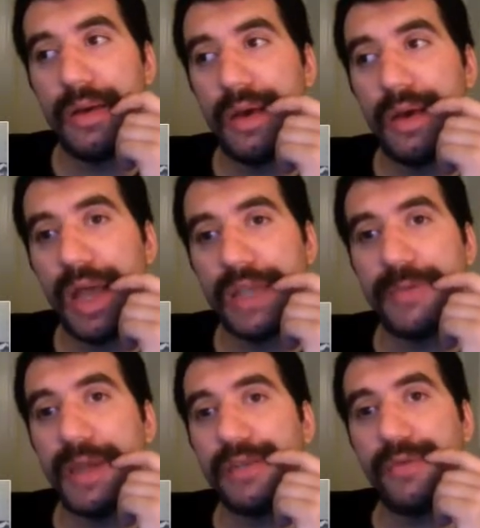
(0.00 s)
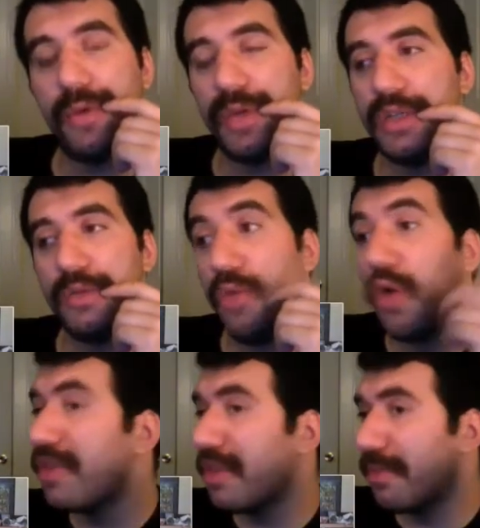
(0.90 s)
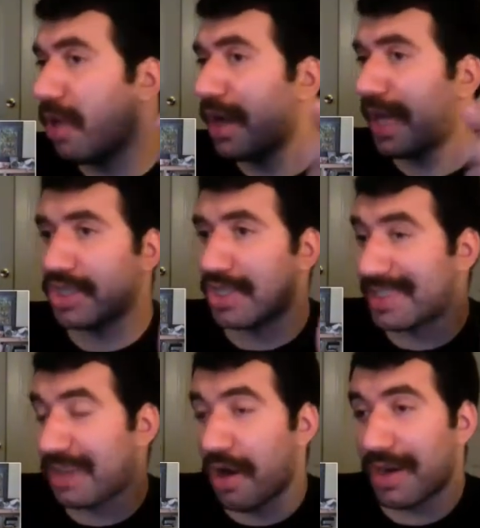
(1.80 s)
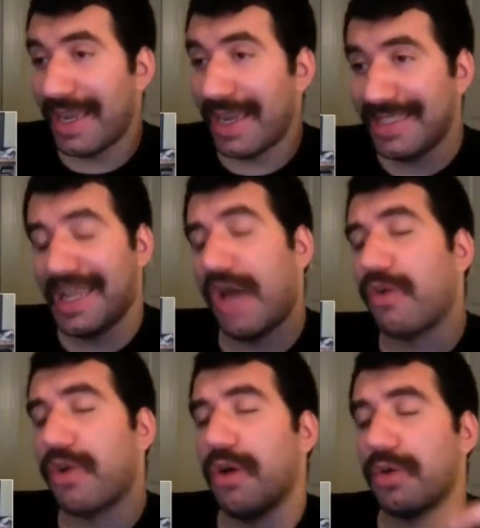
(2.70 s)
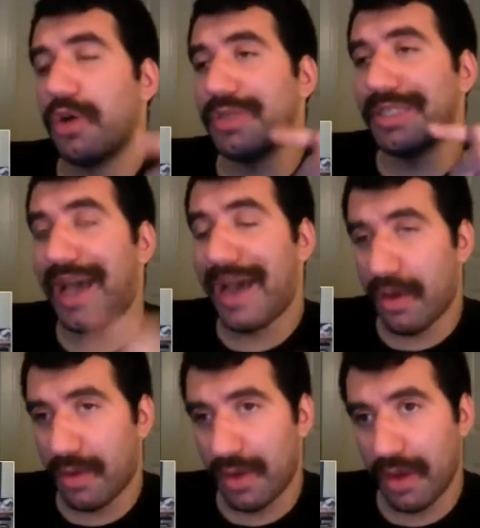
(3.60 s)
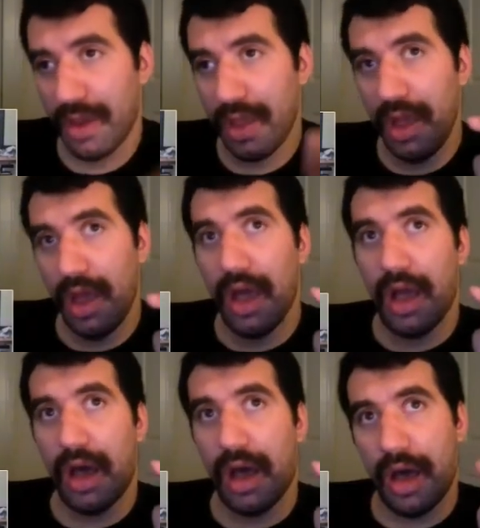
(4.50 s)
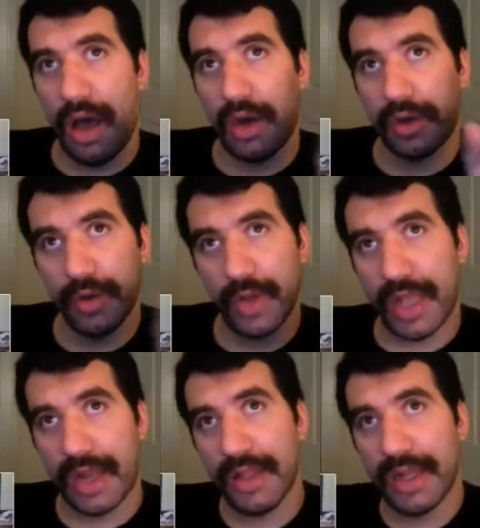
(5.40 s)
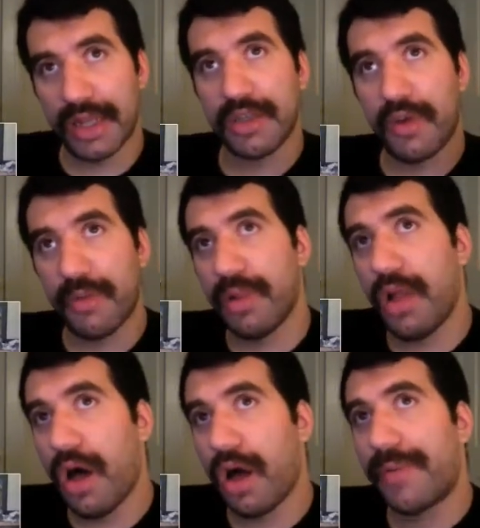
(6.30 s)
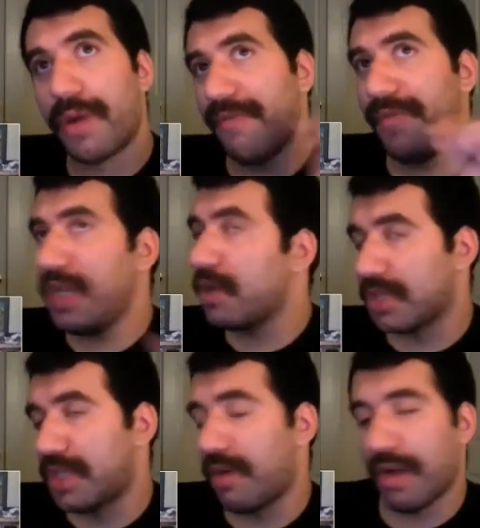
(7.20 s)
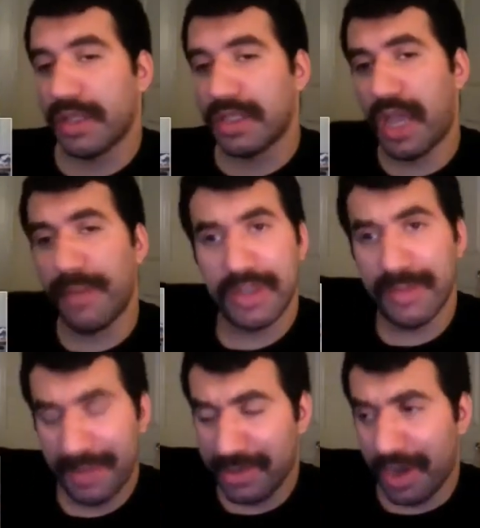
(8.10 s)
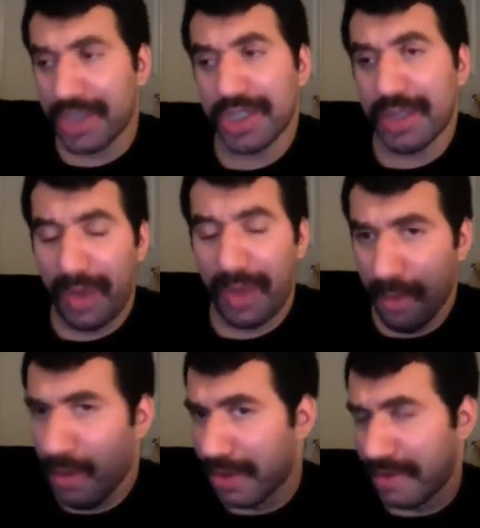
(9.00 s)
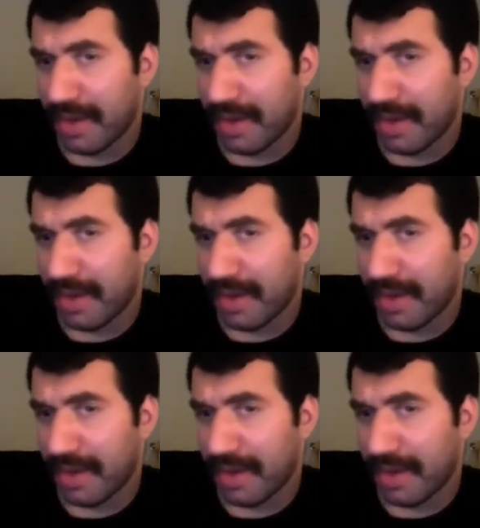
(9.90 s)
uh, aspect of what we do more than the blog actually, because our hits now go go down uh, on our Google Analytics of our blog, but our videos stay around the same. Sometimes they're actually way more even.